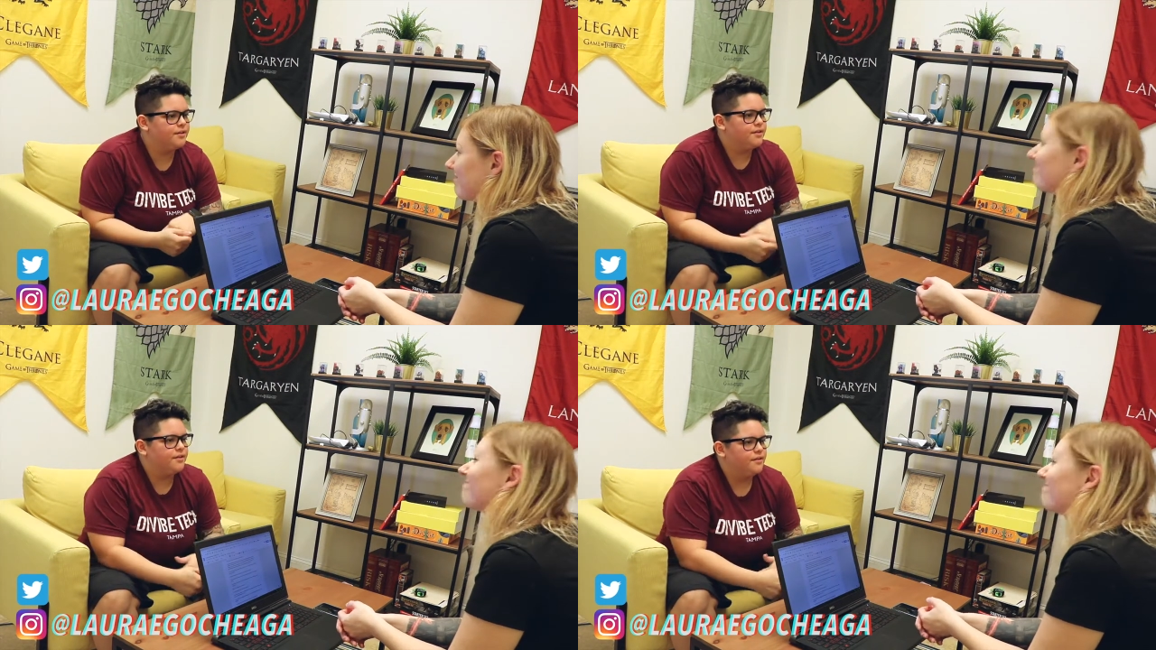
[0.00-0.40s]

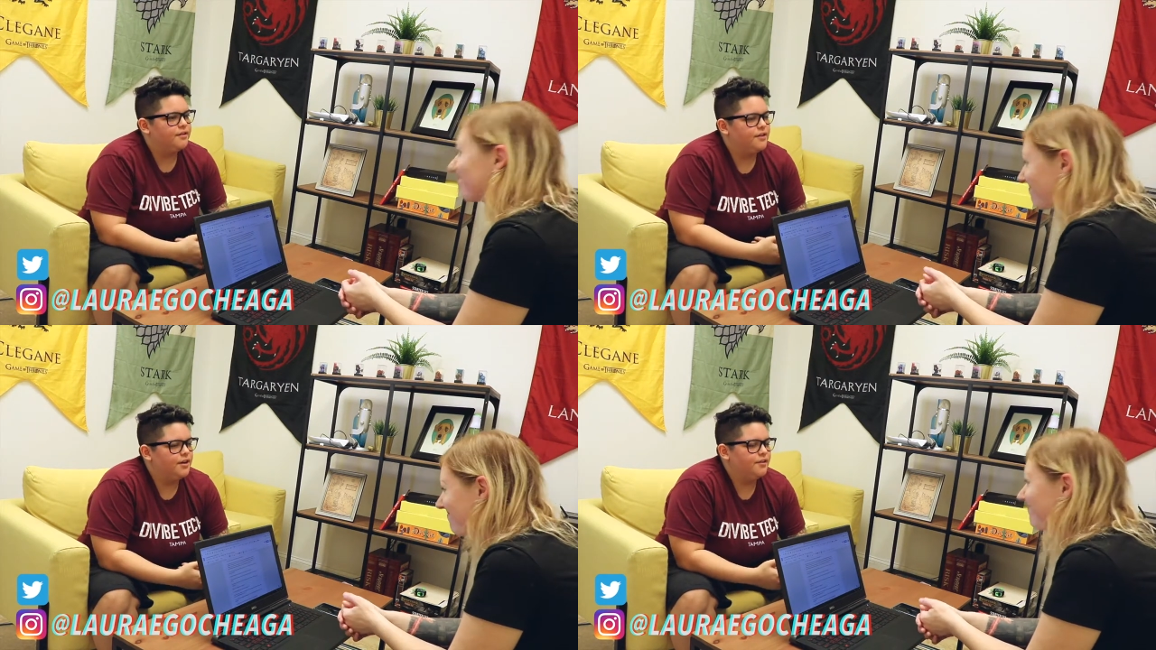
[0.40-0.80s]

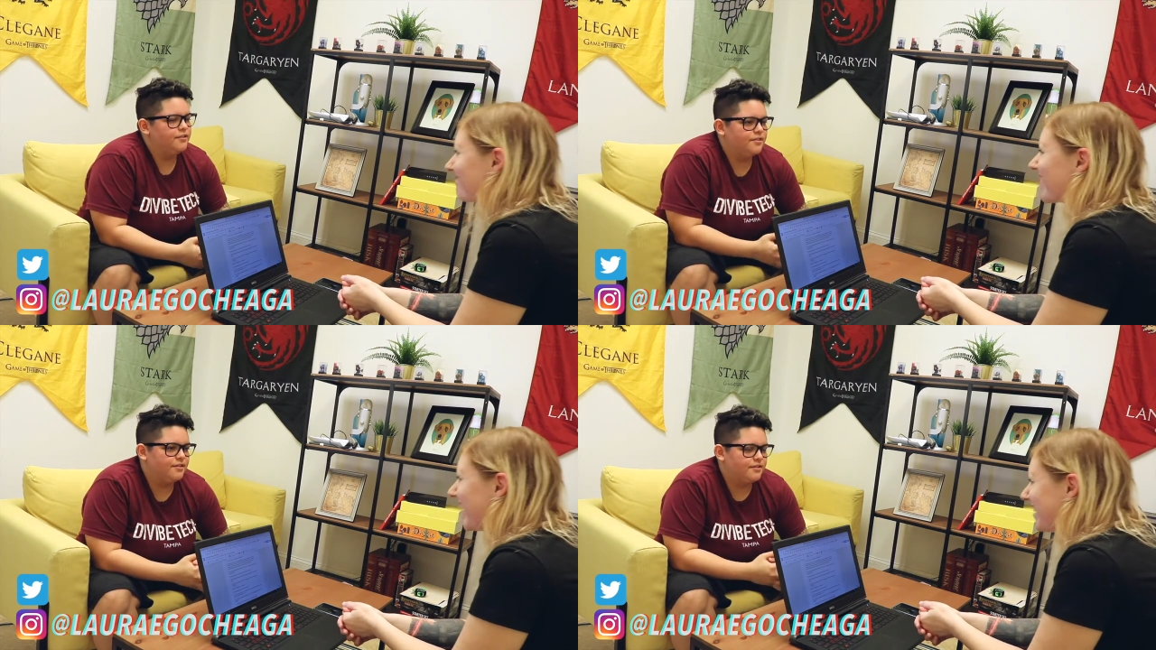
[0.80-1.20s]
Speaker 1: Hmm. You know?
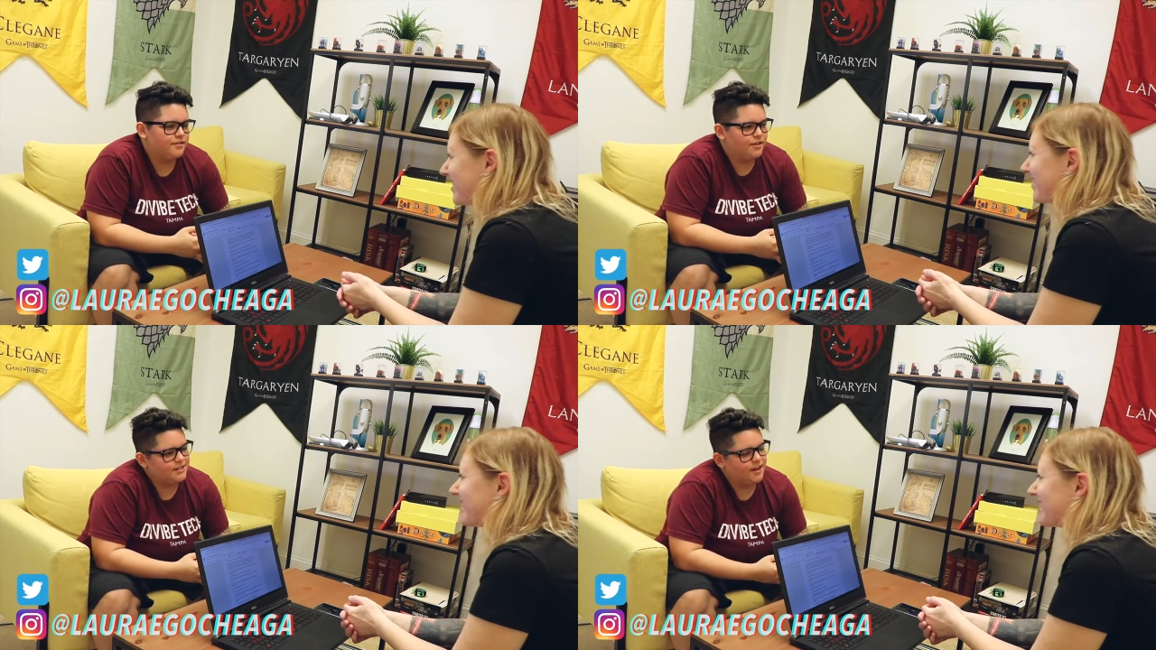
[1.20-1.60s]
Yeah.
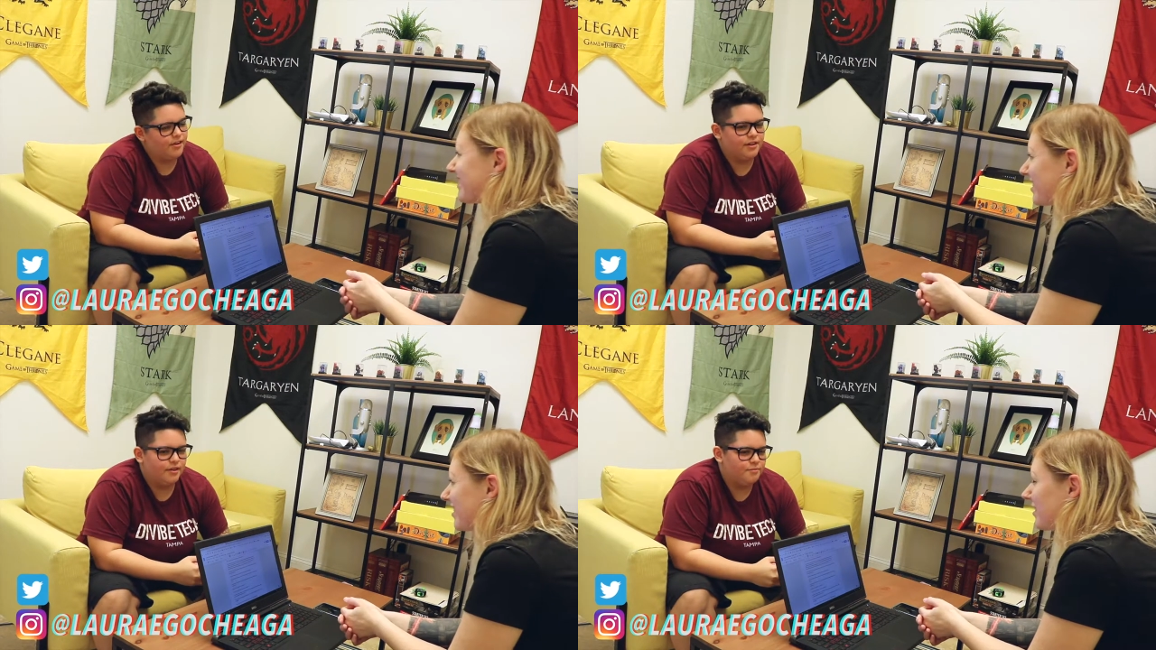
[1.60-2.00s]
So that's how
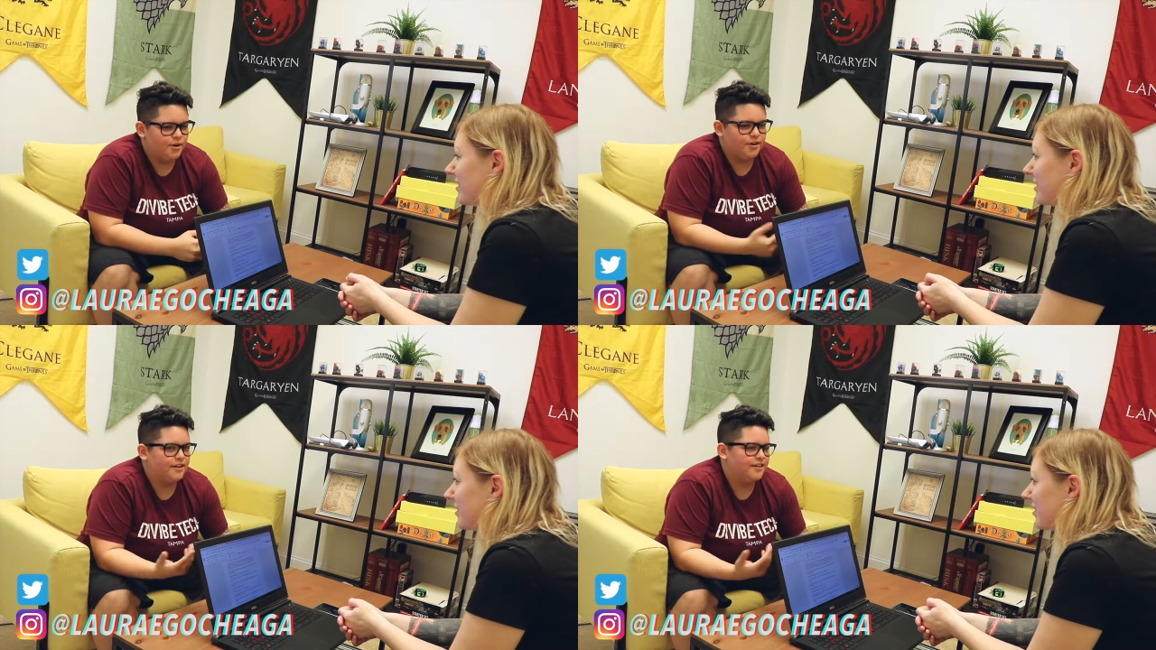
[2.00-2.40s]
I love
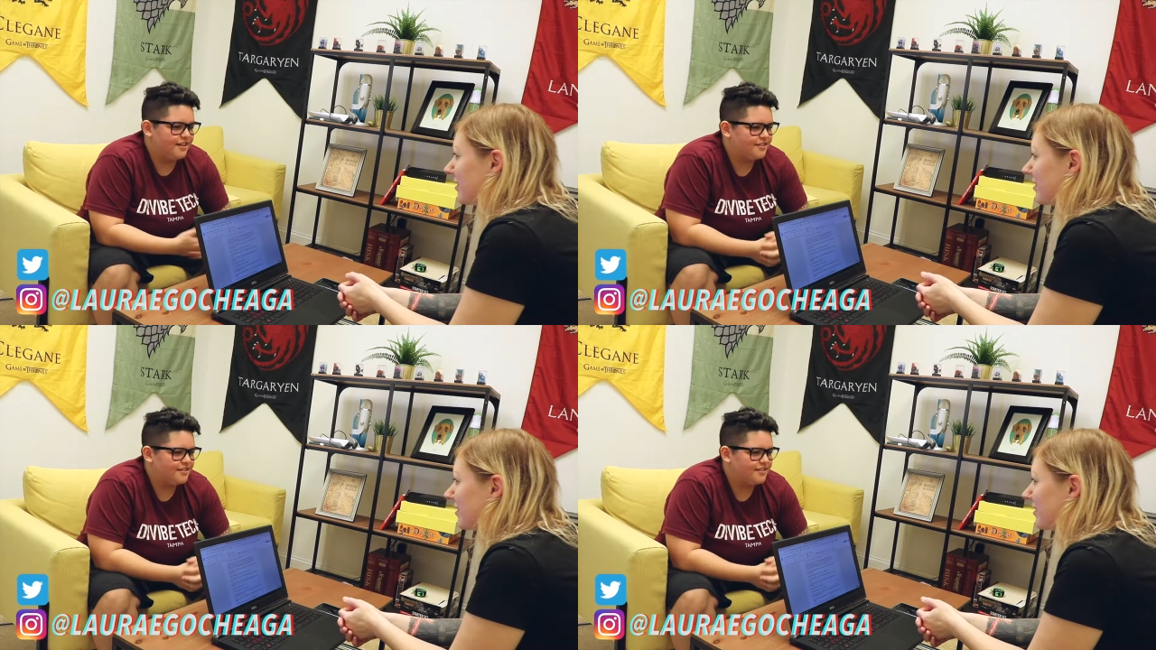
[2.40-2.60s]
marketing.